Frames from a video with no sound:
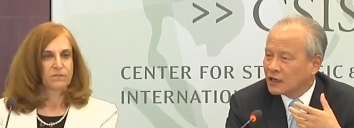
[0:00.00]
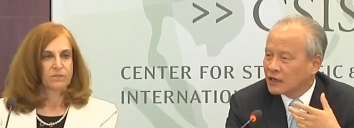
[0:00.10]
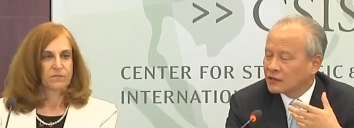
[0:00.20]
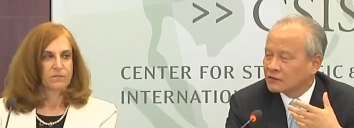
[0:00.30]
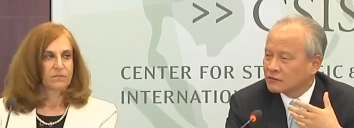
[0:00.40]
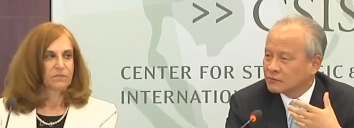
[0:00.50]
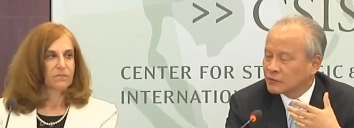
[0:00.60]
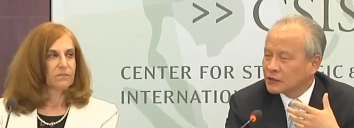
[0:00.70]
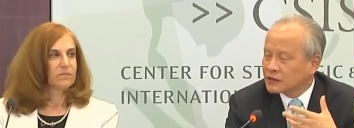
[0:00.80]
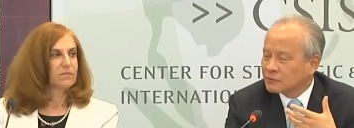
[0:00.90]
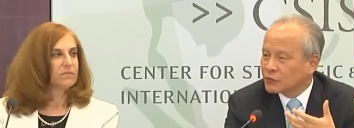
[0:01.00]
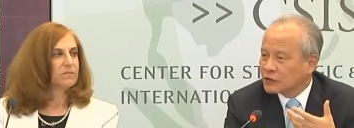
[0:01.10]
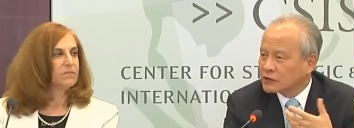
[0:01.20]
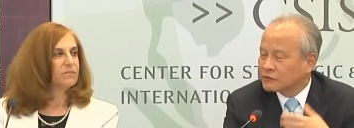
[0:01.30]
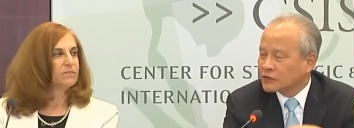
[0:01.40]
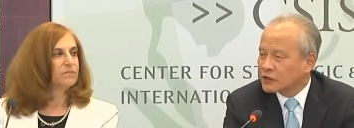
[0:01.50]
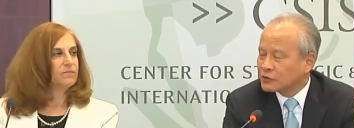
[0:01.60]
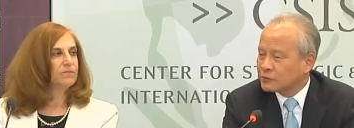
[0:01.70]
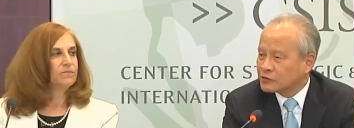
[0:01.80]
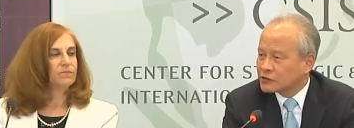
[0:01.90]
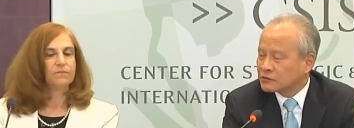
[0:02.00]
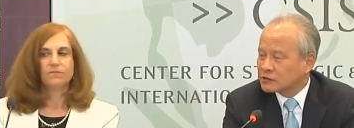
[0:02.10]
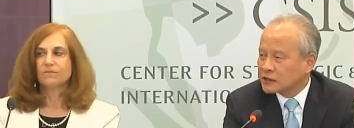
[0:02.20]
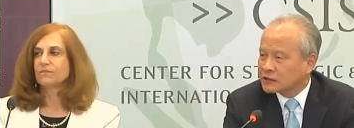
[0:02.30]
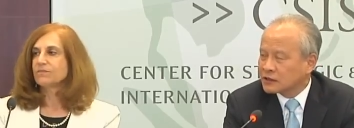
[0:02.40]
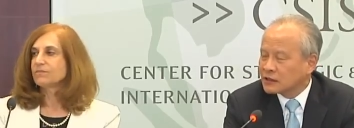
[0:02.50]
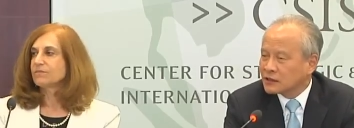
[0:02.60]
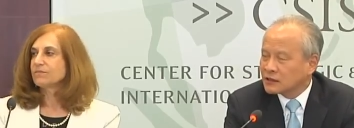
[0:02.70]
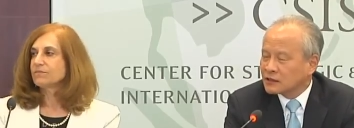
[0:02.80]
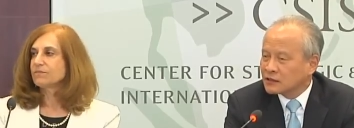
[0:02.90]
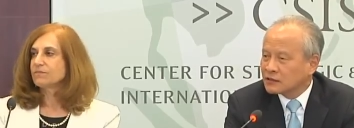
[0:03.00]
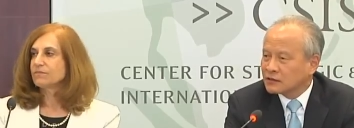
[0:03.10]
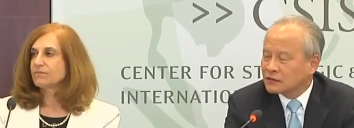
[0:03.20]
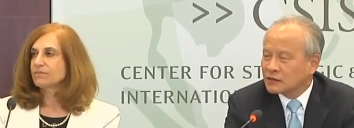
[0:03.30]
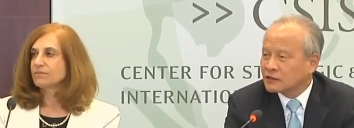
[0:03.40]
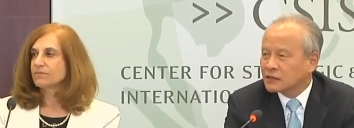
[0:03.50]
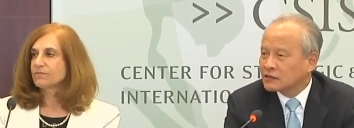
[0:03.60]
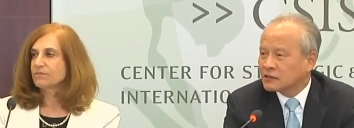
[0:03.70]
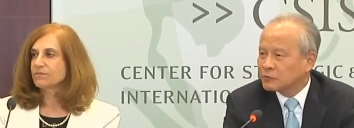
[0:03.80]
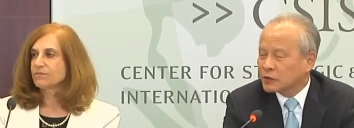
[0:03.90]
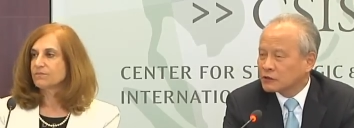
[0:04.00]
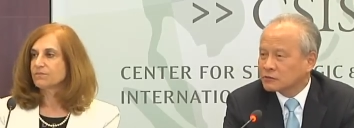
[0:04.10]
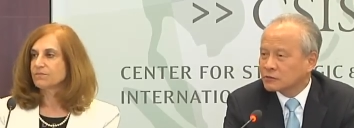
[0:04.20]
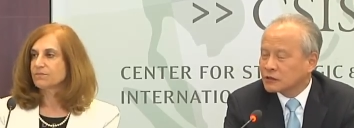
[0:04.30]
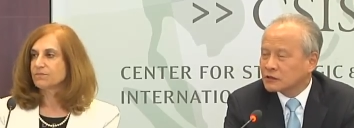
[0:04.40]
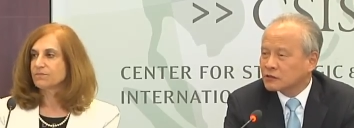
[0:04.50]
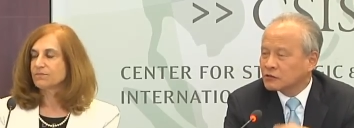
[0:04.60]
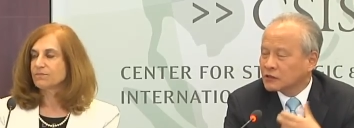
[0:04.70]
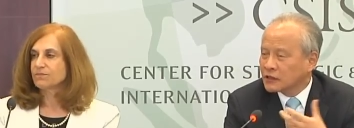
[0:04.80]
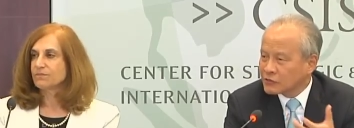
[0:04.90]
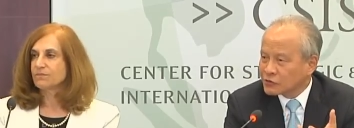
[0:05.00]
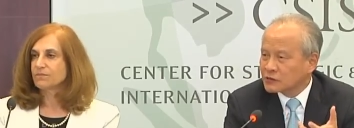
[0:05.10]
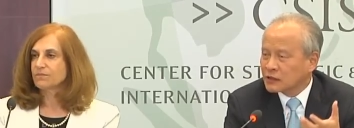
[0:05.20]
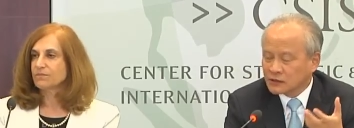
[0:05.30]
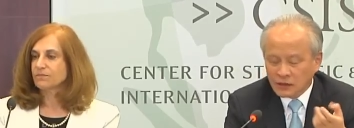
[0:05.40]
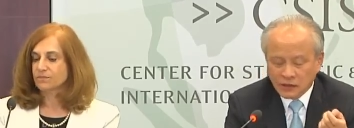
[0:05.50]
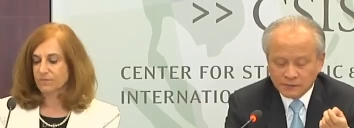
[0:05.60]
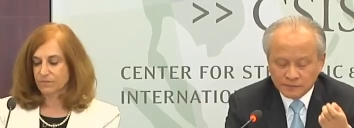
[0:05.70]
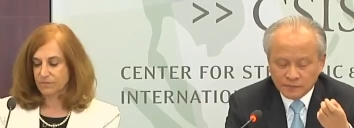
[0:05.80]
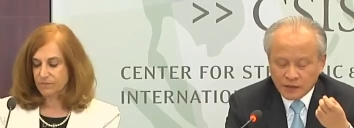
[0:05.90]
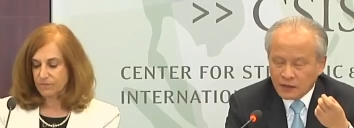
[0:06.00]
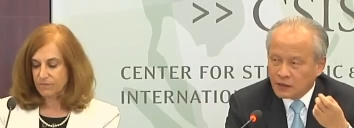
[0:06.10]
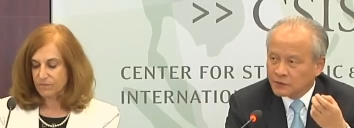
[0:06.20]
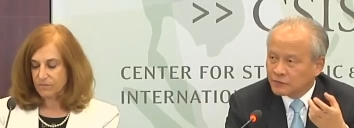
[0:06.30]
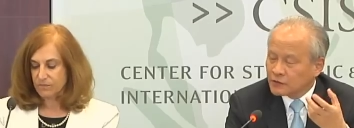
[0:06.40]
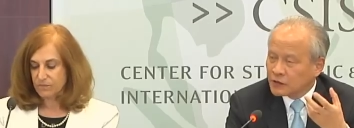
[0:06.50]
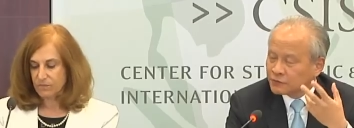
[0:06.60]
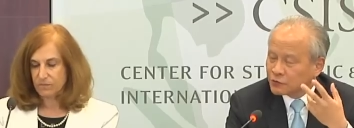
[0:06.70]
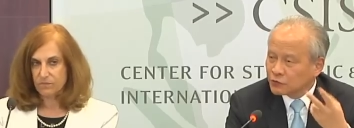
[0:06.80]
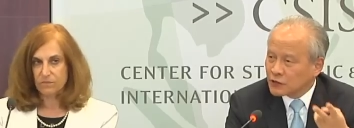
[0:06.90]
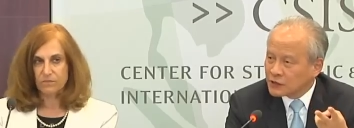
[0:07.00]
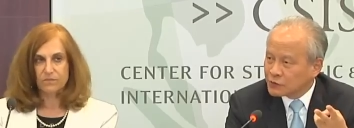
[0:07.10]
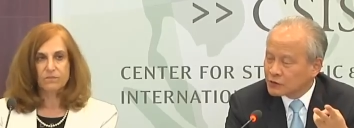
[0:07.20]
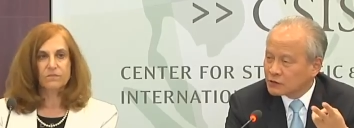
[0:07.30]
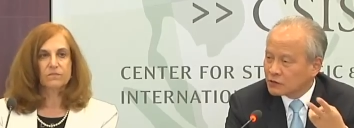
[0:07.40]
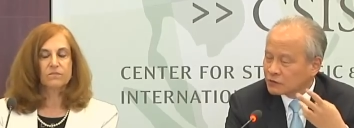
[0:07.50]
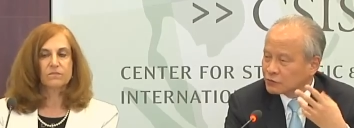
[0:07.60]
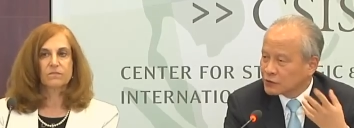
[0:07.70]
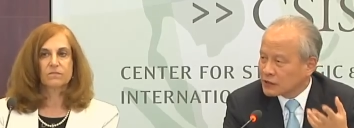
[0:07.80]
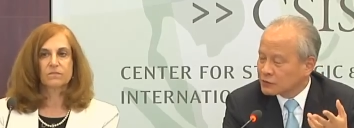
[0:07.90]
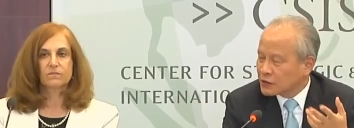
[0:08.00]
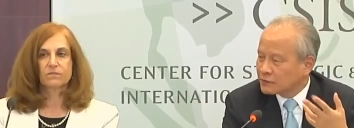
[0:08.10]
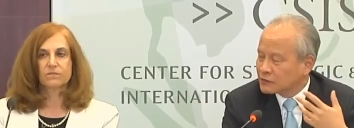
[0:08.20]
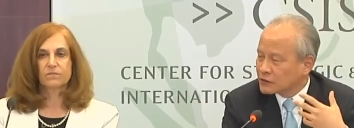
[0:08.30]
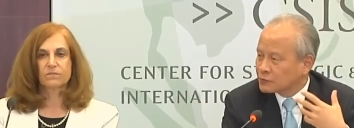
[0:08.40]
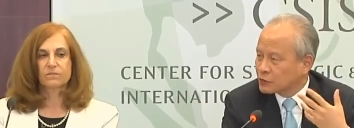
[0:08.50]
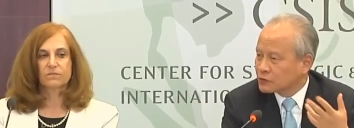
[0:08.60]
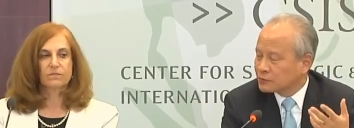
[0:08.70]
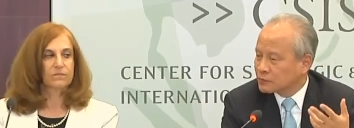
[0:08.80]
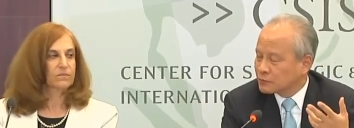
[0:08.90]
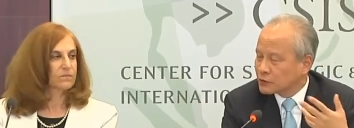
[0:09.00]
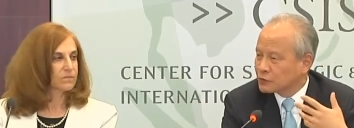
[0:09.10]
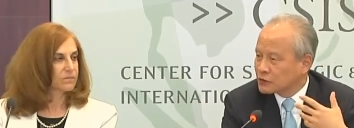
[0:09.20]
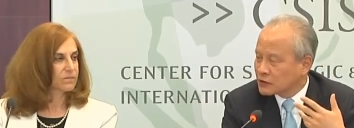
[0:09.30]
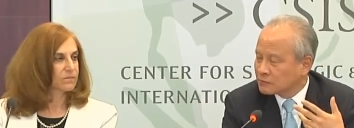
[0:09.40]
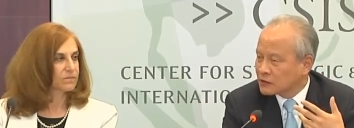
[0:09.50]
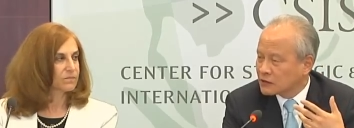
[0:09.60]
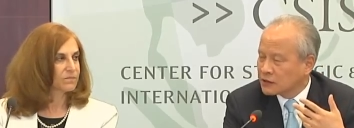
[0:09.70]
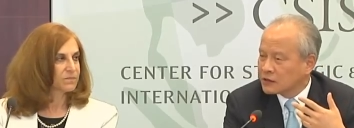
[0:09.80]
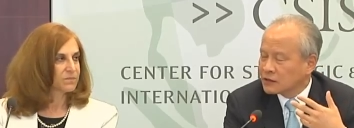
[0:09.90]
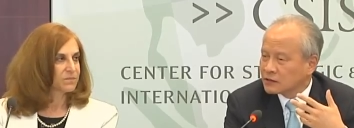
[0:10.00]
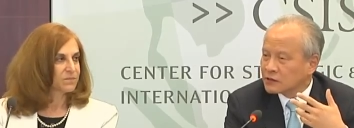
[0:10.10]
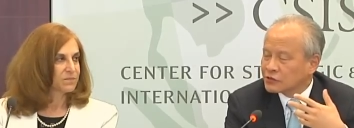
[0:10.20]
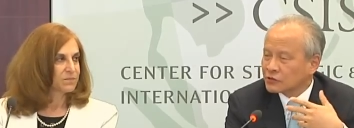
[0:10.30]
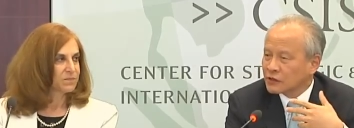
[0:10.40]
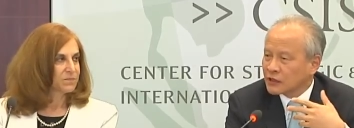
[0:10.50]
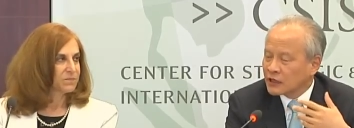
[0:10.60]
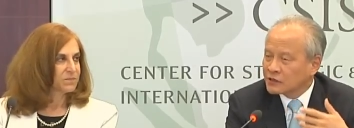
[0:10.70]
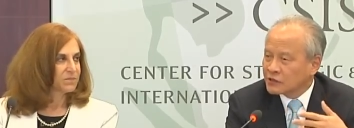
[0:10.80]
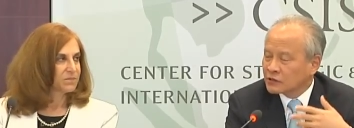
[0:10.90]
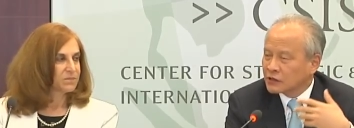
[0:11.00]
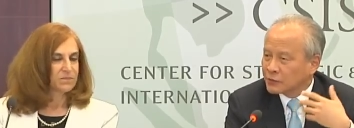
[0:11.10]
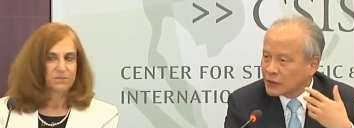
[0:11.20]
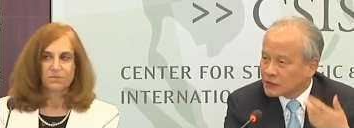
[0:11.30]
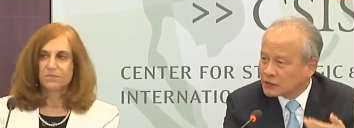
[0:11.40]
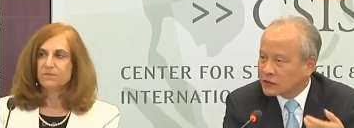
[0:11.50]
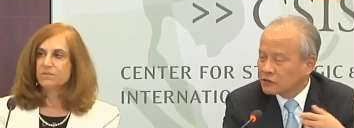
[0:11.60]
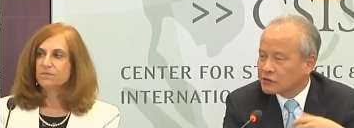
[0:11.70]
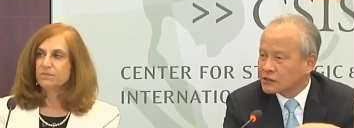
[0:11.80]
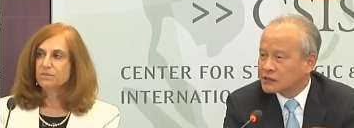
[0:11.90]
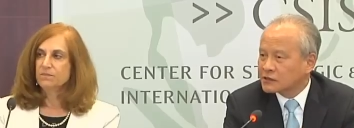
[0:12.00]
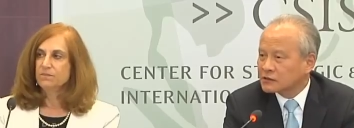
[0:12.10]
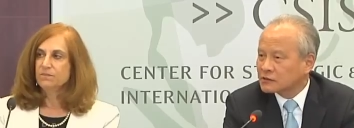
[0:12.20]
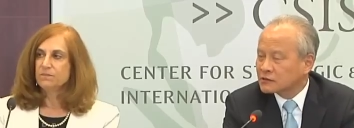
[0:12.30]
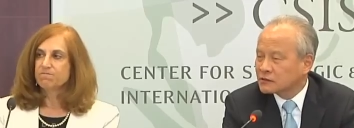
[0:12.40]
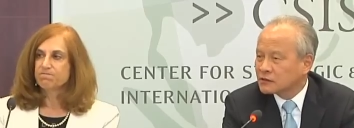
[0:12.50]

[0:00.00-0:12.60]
Speaker 1: and made some positive contribution to that. that that's impossible. It's only natural that if, if two countries or three countries have disputes between them, they should engage in direct negotiations.